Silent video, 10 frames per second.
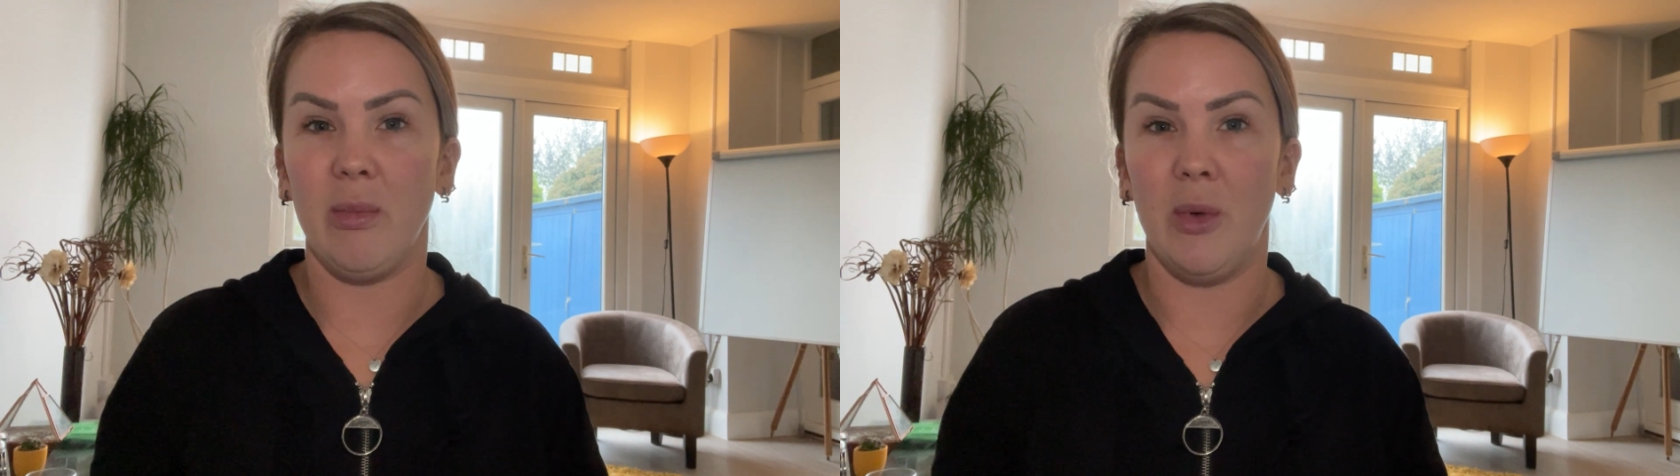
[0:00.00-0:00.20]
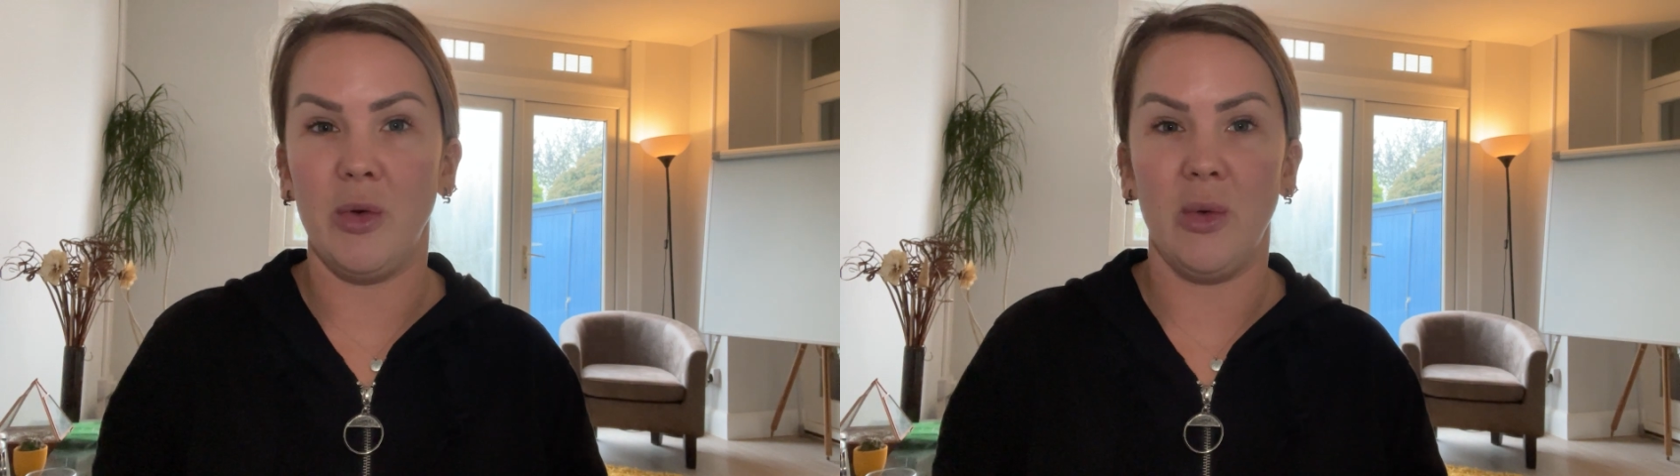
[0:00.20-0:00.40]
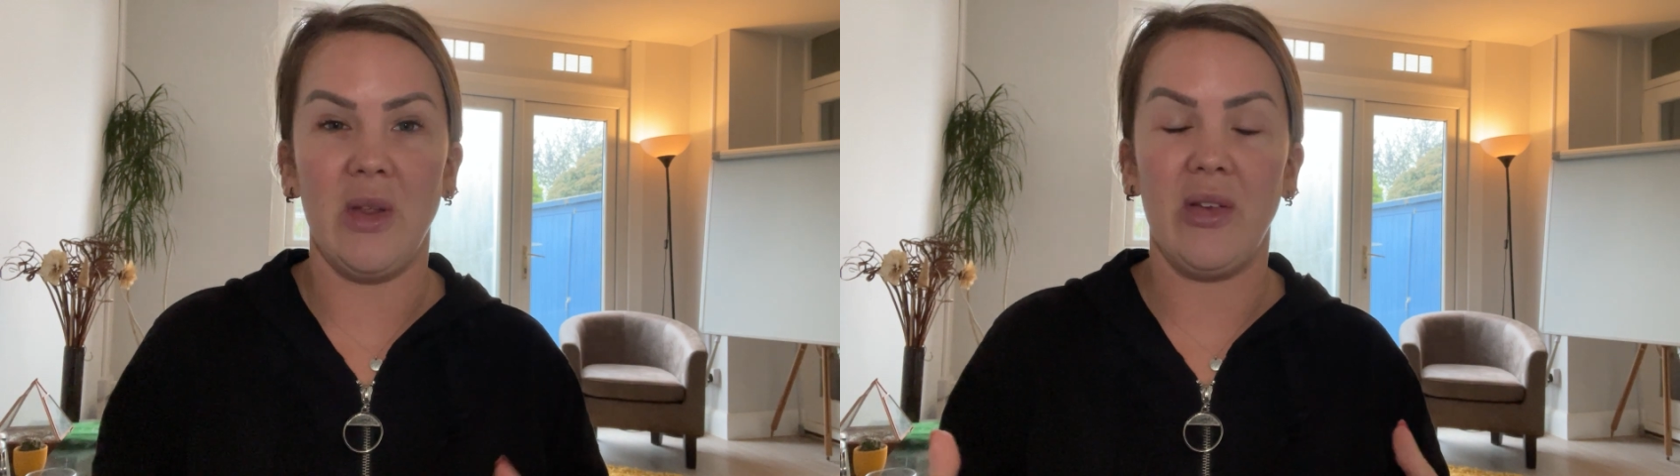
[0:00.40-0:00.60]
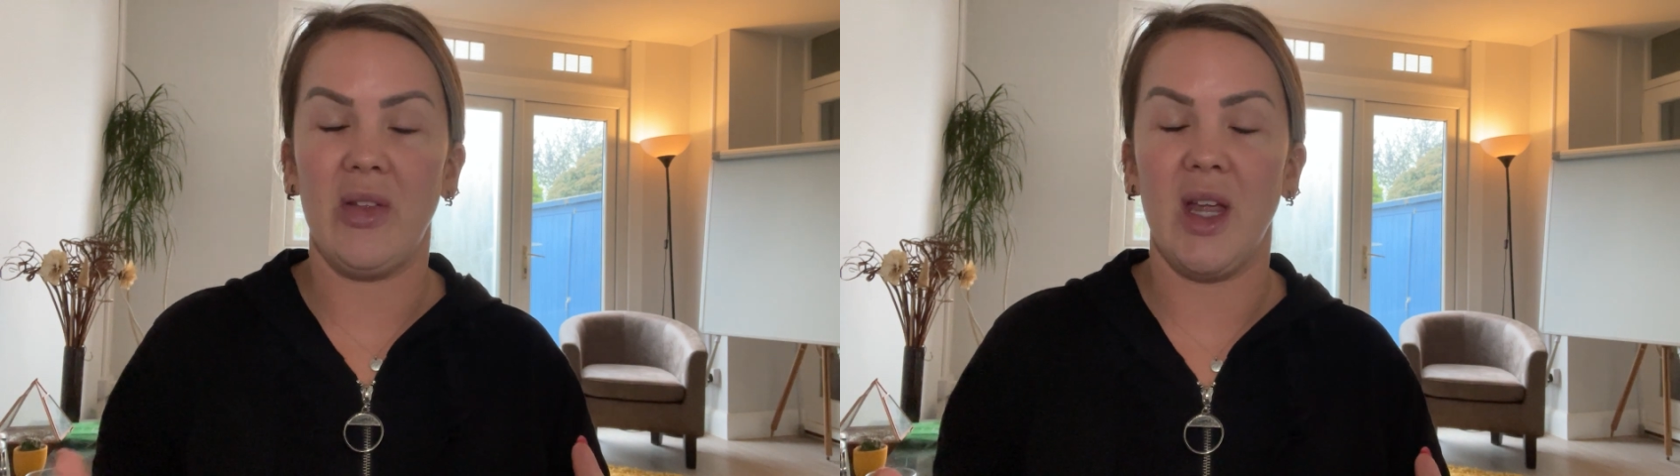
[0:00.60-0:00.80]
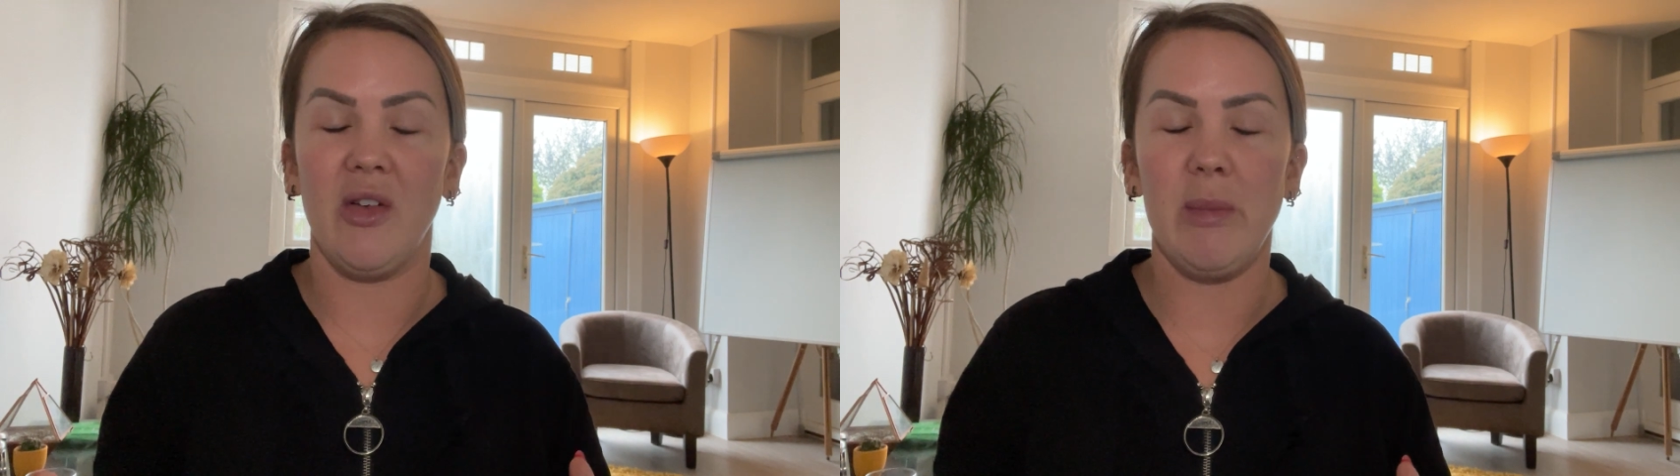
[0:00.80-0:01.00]
model and this
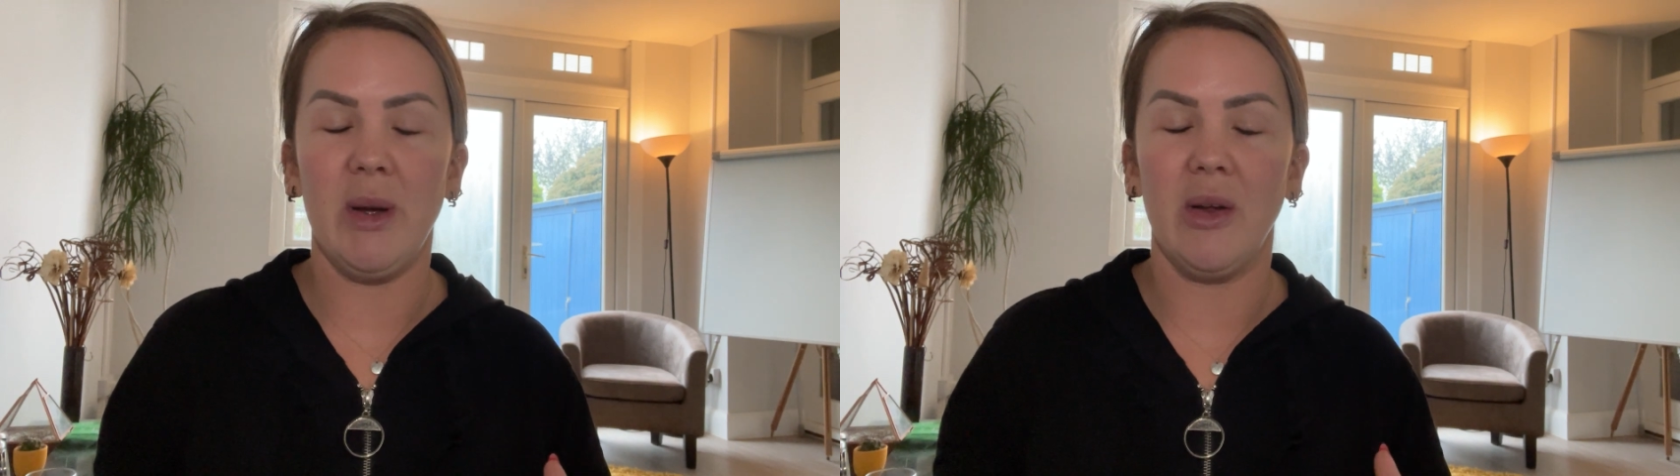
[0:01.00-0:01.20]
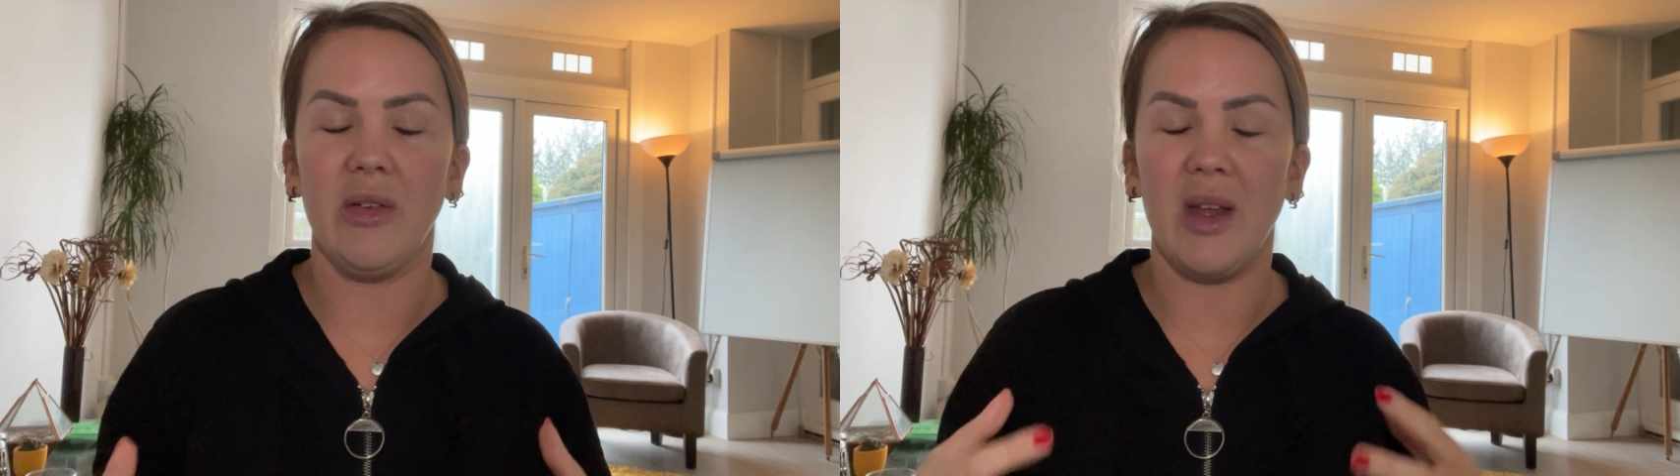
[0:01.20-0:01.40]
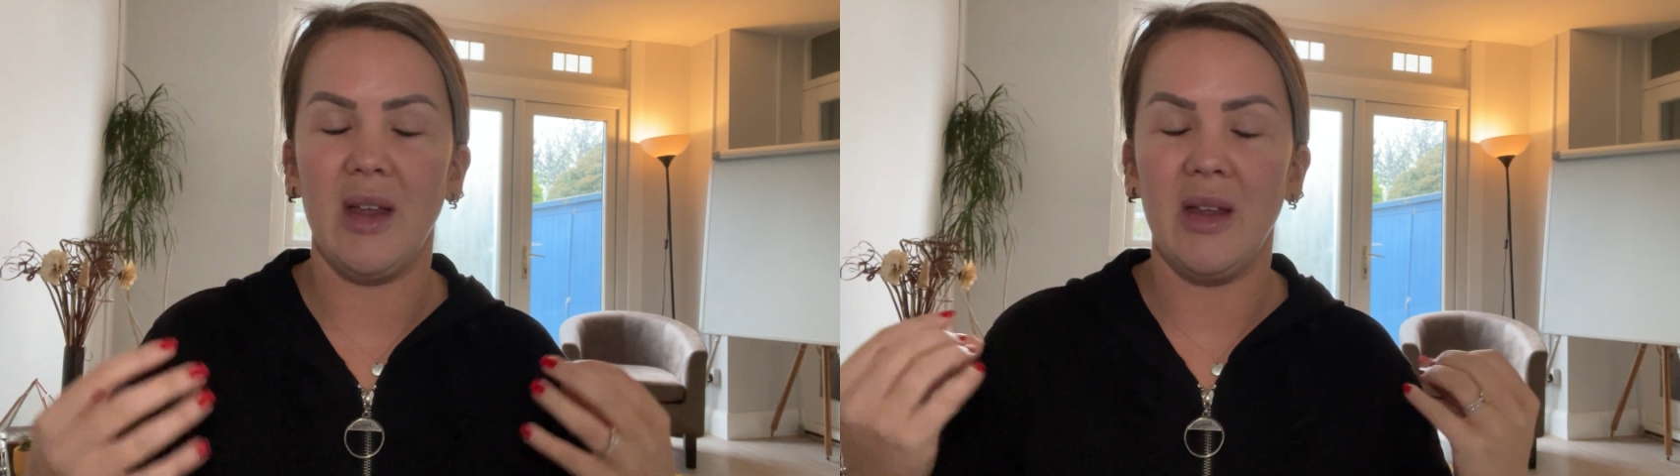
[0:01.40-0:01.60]
theory because it